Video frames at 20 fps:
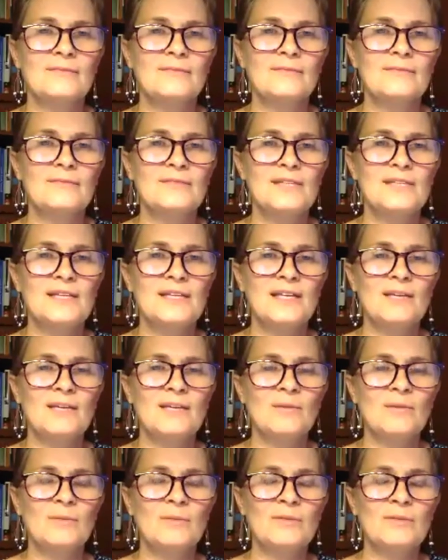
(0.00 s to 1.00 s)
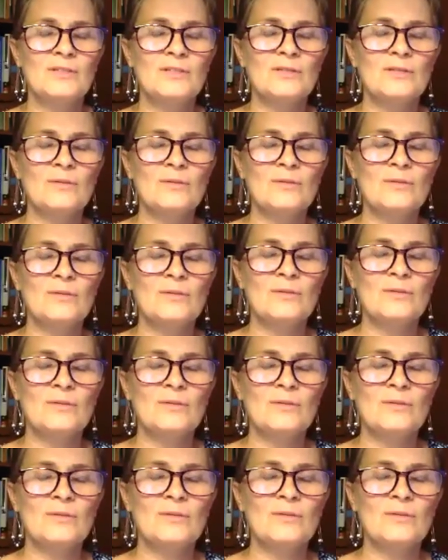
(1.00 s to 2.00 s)
Taking a moment to relax
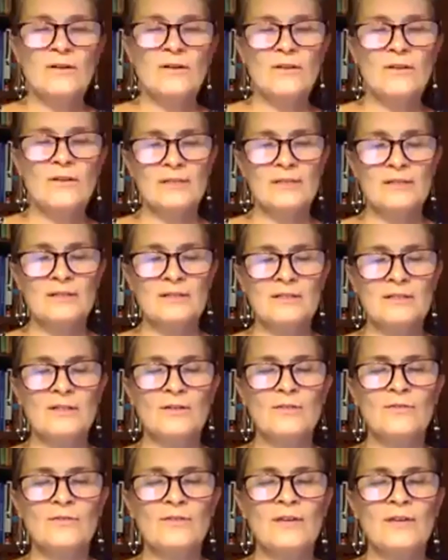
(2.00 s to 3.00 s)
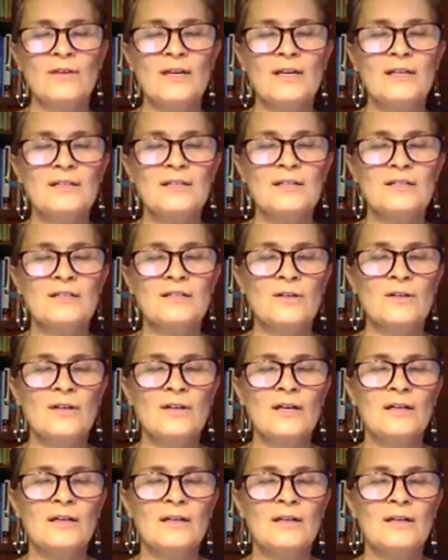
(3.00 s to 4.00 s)
all the muscles in your face and your
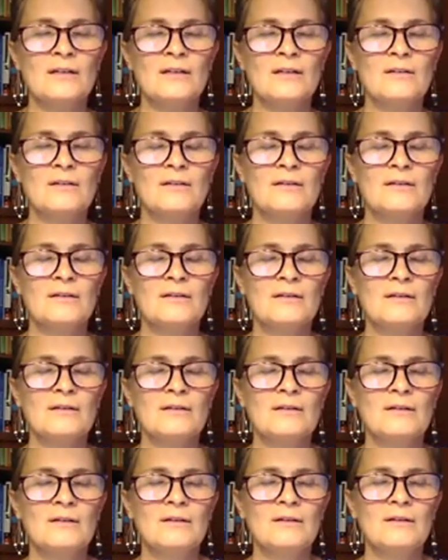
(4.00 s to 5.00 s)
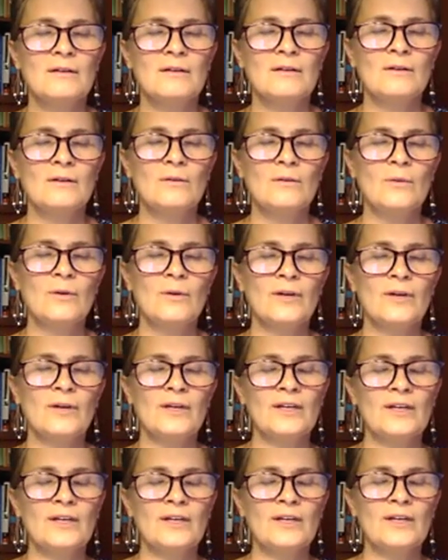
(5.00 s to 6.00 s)
head, working
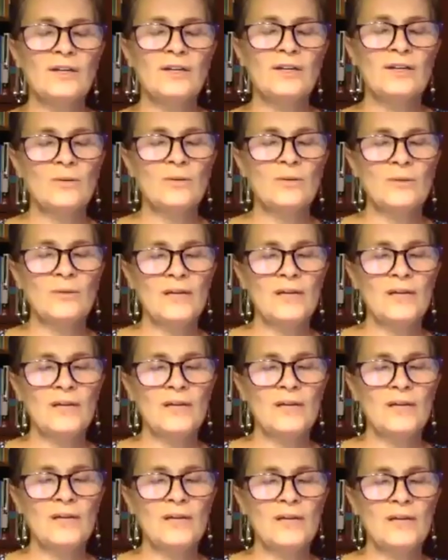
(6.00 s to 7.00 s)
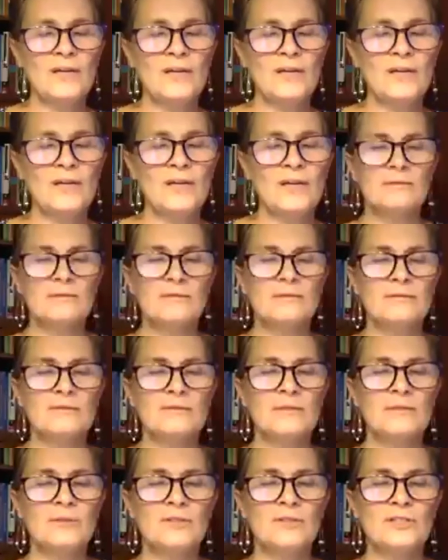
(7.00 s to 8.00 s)
your way down, double
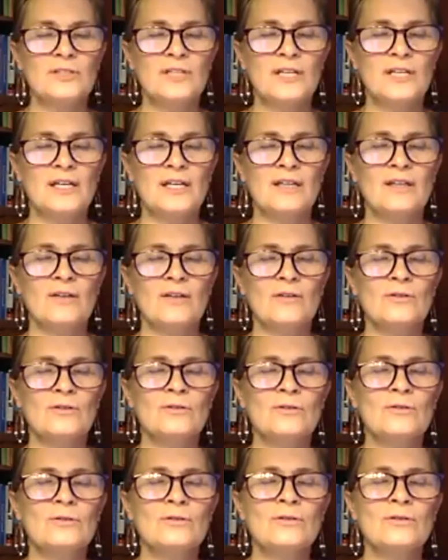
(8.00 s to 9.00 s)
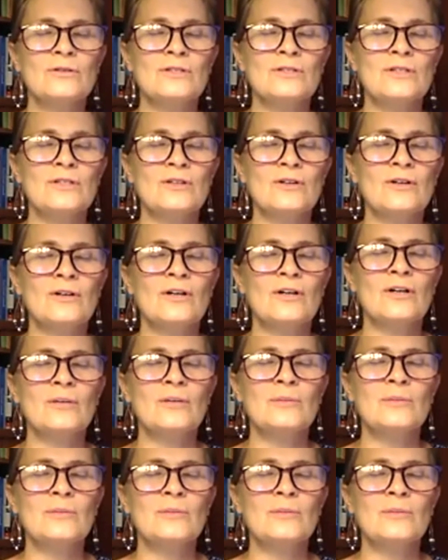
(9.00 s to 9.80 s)
checking that your shoulders and your arms are